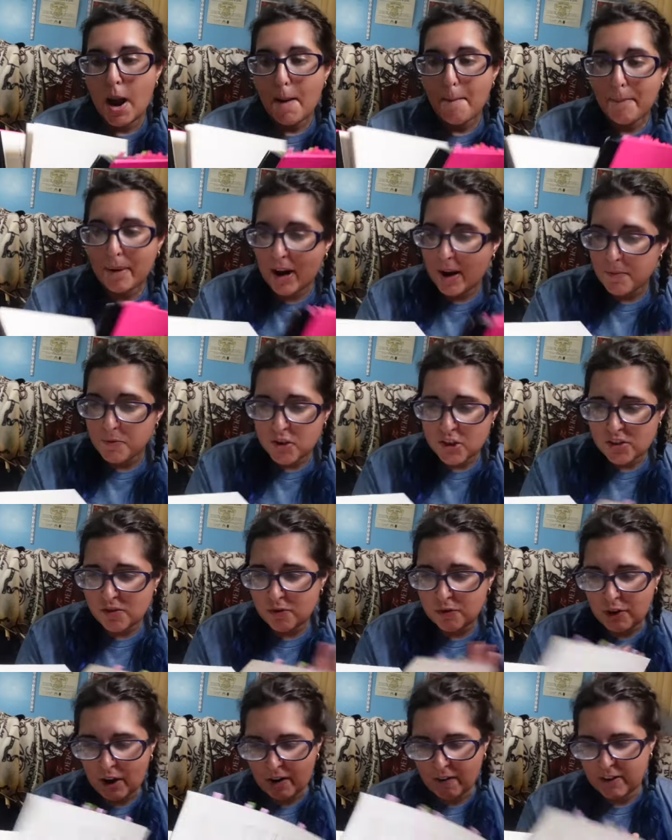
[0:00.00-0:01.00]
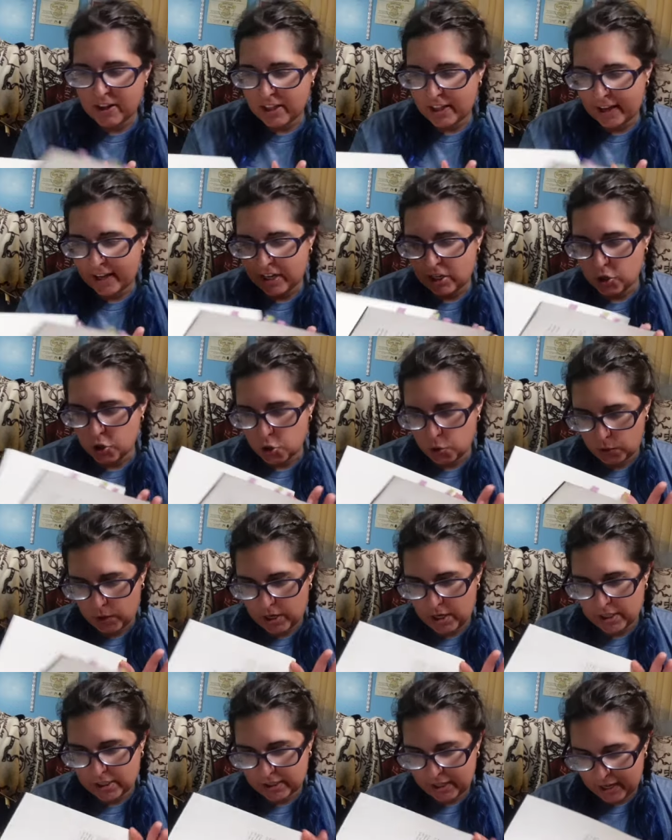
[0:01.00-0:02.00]
But I'm just very like
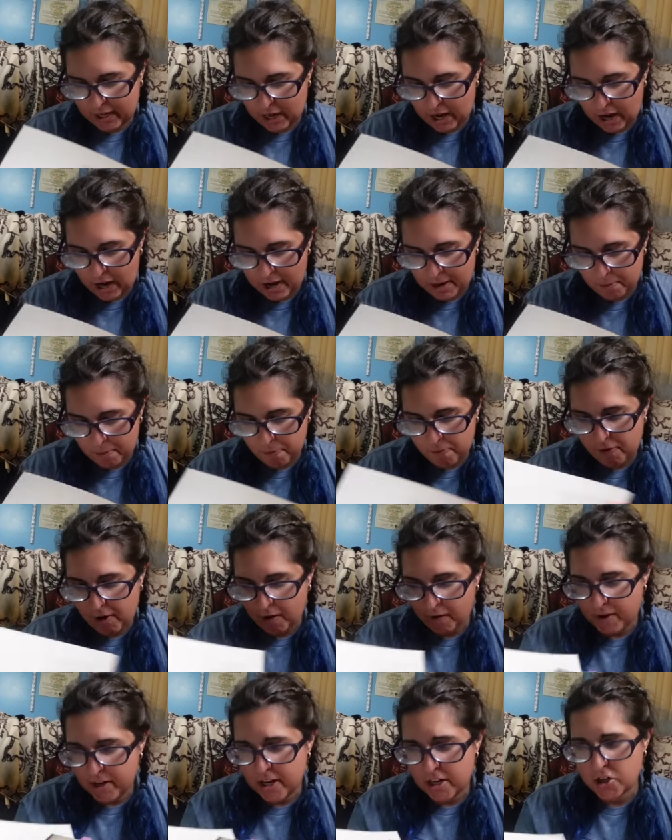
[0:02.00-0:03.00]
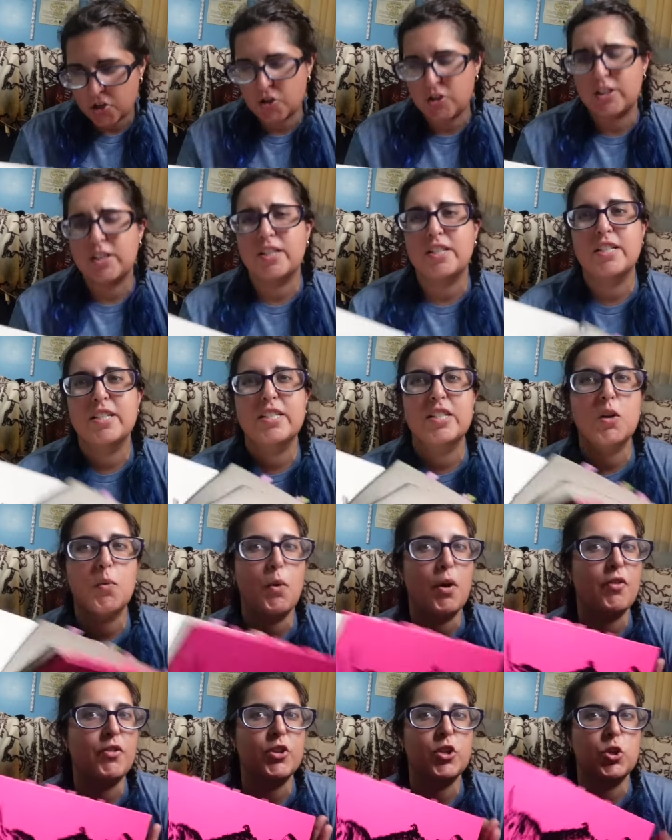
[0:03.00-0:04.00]
intrigued. Like, I am very interested to see
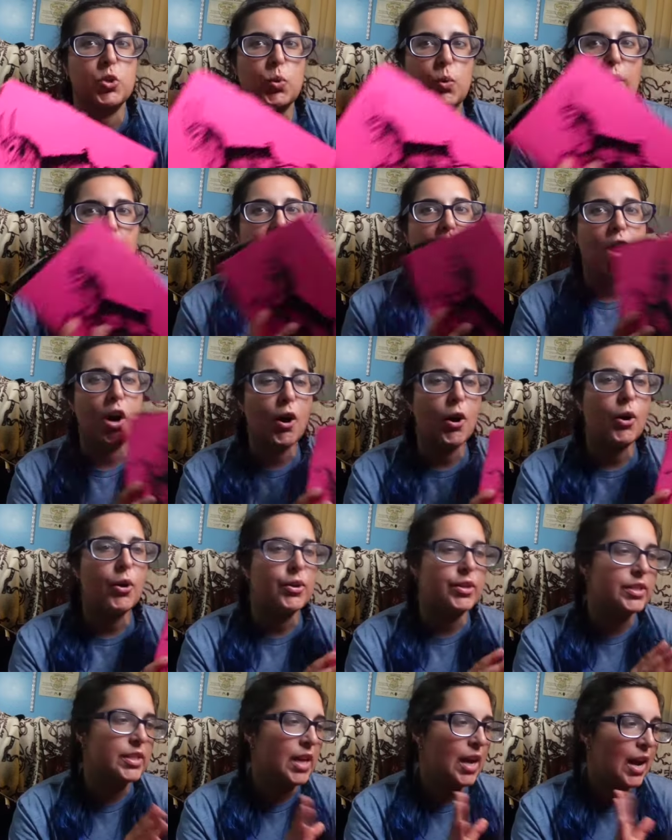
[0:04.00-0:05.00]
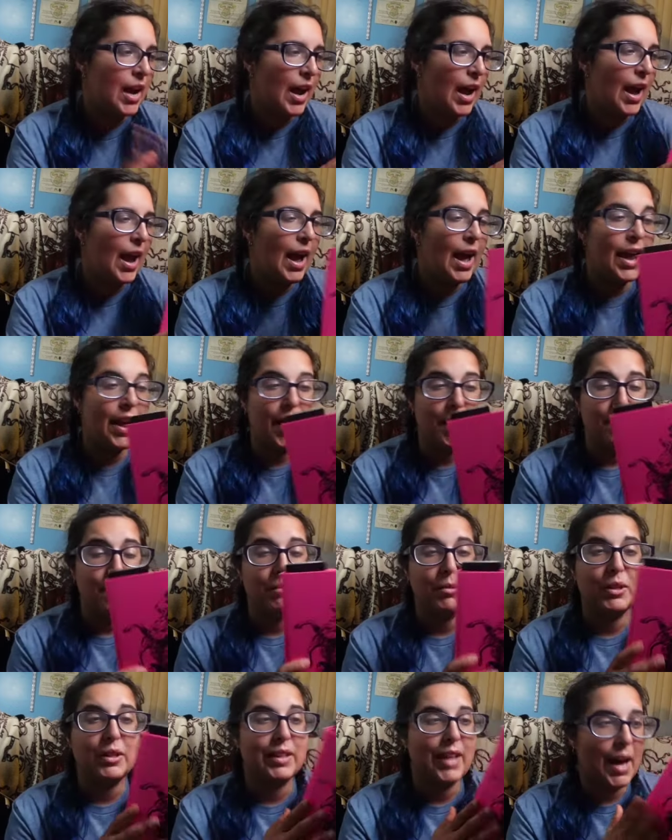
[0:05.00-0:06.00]
where this story goes, and
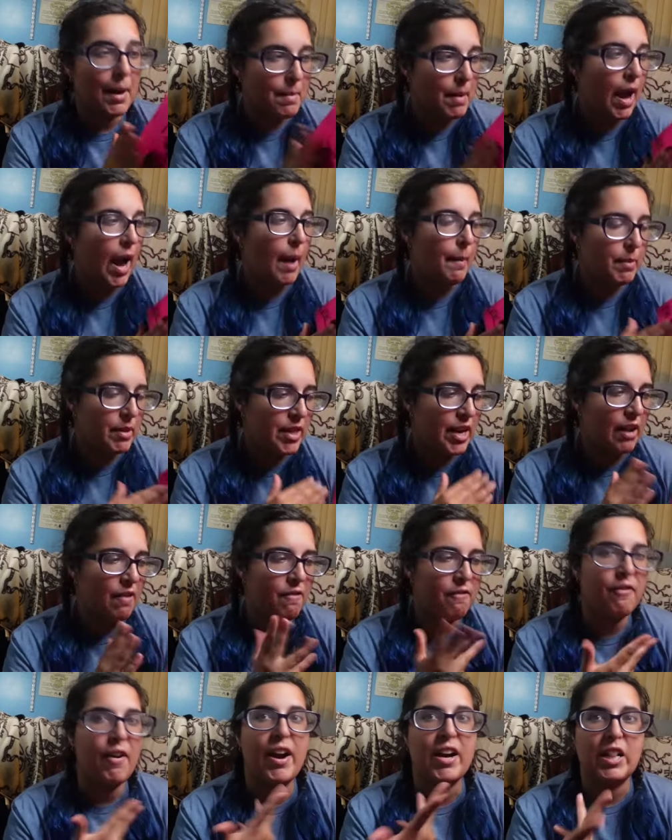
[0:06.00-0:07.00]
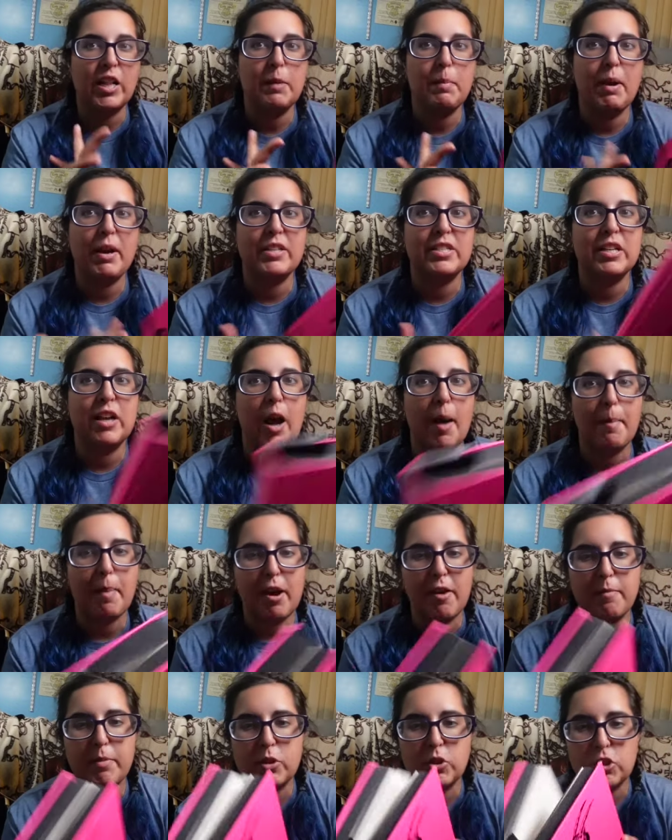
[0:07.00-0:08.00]
I'm I'm happy that I finally picked it up.
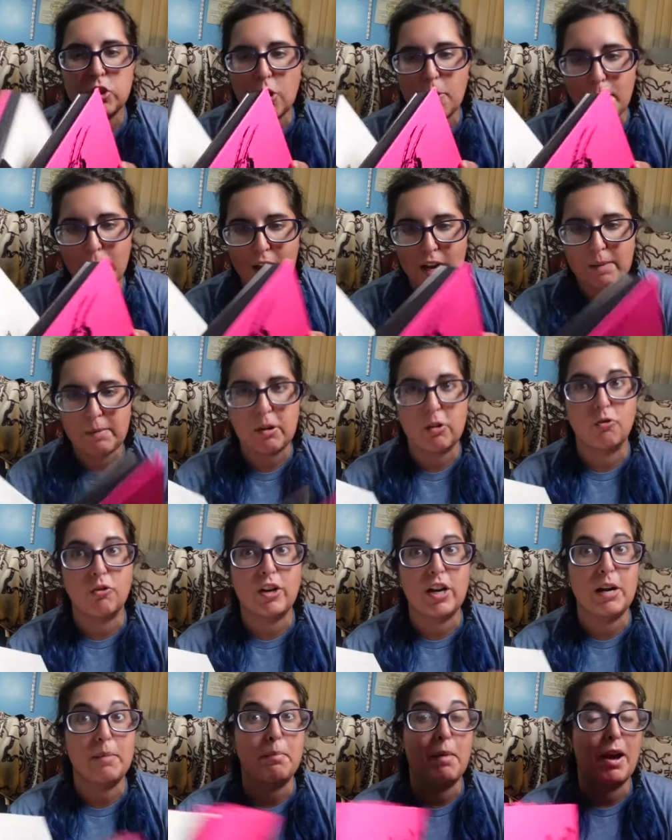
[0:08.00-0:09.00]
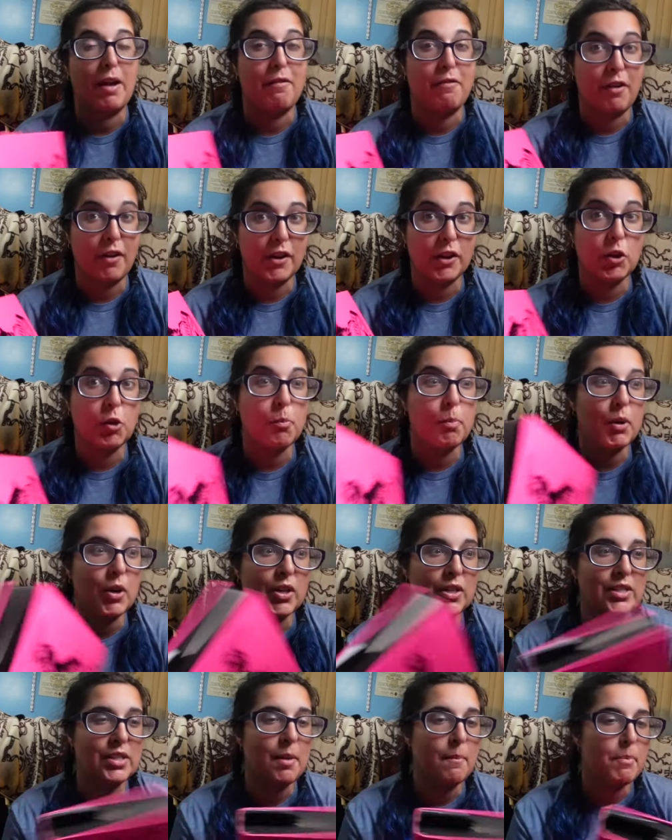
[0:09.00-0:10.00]
I've been so bad about reading my Fairy Loot
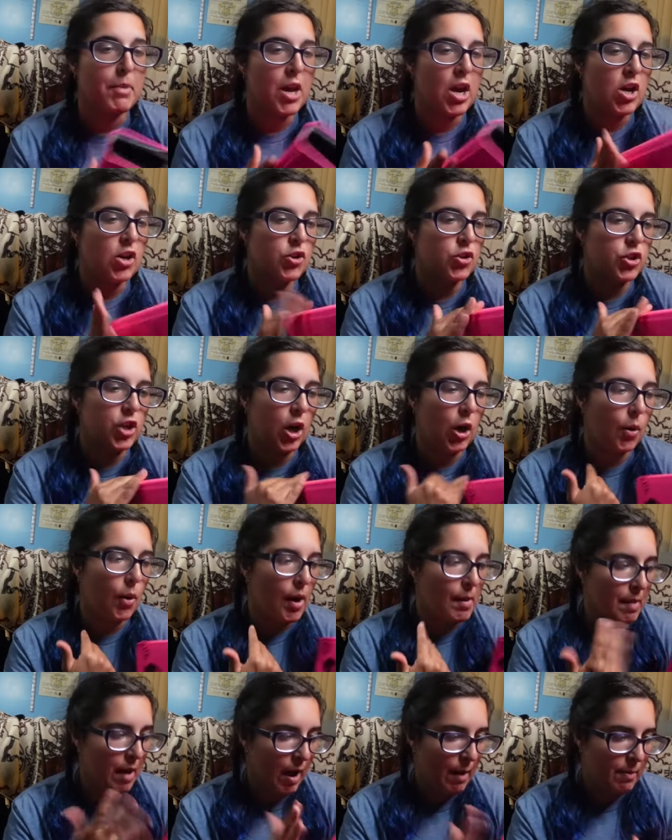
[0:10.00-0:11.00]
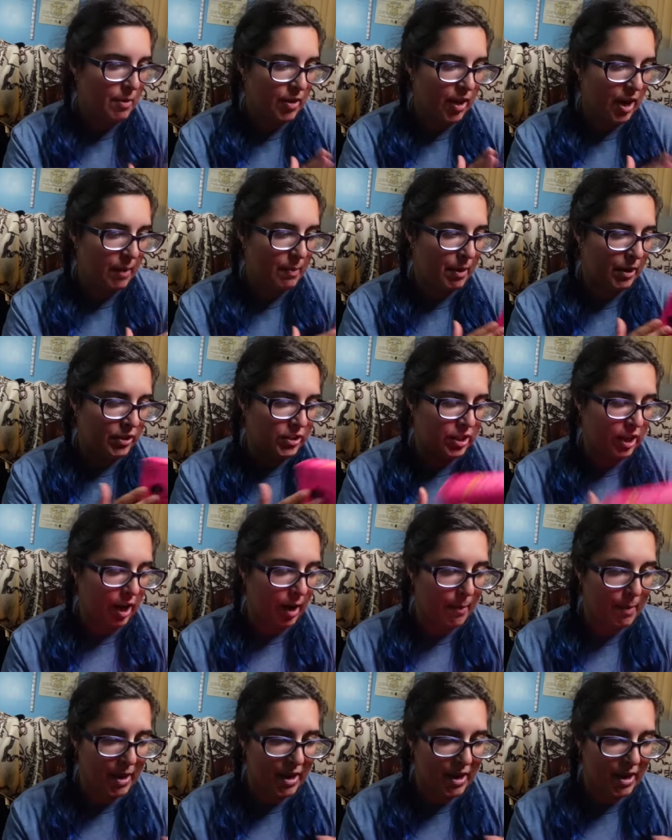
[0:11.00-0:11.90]
books, so I'm happy that I picked it up.